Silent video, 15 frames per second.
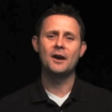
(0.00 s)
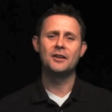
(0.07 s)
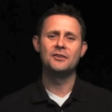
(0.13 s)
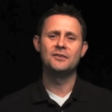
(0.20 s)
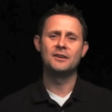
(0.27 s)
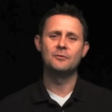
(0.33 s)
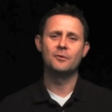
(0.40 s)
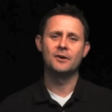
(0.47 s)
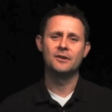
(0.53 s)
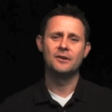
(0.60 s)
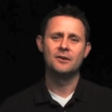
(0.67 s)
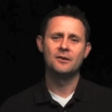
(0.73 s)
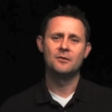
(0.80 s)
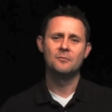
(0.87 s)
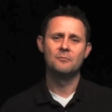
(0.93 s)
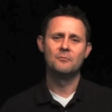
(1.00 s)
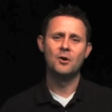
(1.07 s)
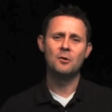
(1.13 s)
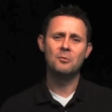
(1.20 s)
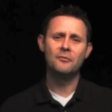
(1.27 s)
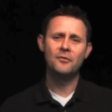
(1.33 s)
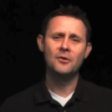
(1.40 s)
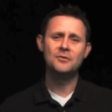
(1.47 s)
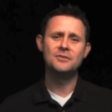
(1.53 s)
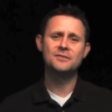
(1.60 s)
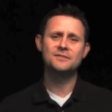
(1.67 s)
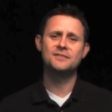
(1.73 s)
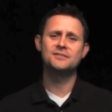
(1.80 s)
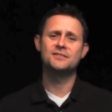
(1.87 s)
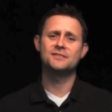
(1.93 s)
do you need one? Mobile phone
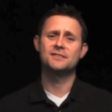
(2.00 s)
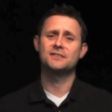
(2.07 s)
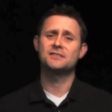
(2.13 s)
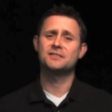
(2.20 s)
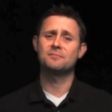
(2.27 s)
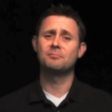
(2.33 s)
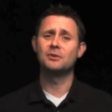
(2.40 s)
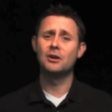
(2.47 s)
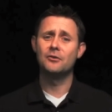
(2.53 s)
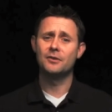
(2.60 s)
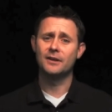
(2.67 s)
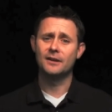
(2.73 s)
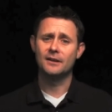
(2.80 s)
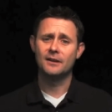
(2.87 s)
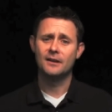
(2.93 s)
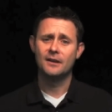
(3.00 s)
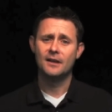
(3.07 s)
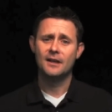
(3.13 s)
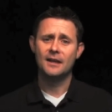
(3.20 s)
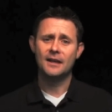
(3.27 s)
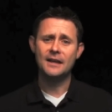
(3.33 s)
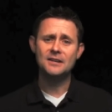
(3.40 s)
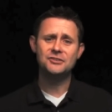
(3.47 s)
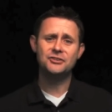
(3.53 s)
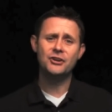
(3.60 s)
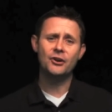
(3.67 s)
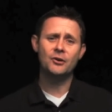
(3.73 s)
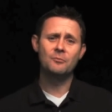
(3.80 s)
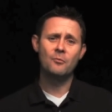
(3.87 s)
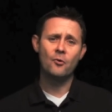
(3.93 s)
usage is exploding. Each
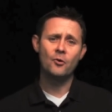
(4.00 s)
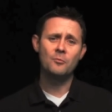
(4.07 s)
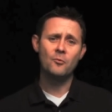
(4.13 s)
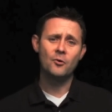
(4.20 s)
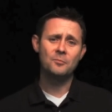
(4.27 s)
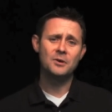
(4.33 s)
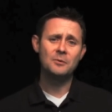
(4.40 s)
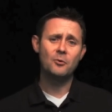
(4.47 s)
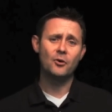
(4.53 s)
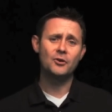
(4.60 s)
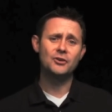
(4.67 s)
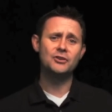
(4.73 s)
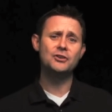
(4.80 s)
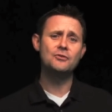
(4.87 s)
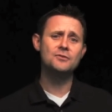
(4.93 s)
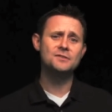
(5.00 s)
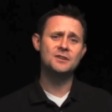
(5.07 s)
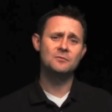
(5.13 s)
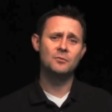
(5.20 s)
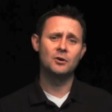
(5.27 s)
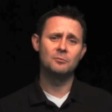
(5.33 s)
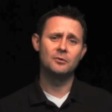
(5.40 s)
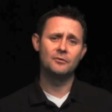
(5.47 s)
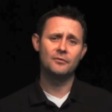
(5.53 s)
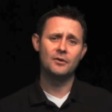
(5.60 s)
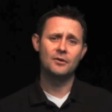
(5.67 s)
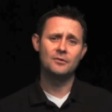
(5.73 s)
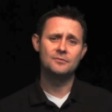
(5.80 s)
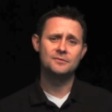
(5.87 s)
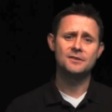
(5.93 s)
year more and more people are using mobile
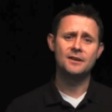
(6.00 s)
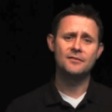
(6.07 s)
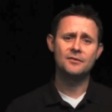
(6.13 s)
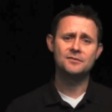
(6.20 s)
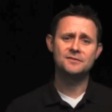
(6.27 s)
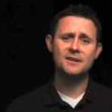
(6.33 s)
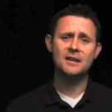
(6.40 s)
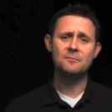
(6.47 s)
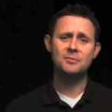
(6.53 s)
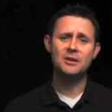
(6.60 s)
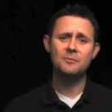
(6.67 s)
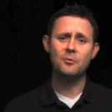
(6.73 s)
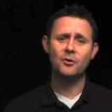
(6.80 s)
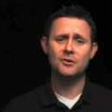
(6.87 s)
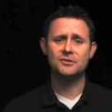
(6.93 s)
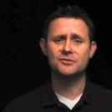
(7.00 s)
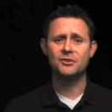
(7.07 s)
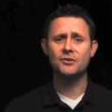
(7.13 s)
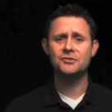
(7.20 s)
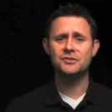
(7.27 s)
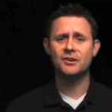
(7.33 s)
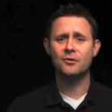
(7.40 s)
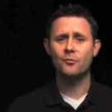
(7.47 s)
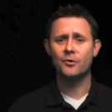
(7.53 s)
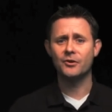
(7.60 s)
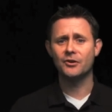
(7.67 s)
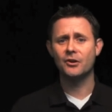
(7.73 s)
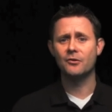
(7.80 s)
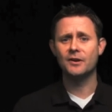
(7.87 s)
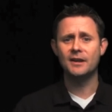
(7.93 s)
phones, and those same people are searching where
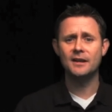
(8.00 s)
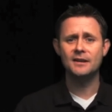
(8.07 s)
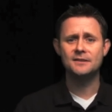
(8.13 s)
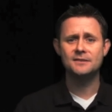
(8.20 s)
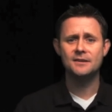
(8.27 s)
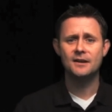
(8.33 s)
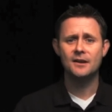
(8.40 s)
to go eat,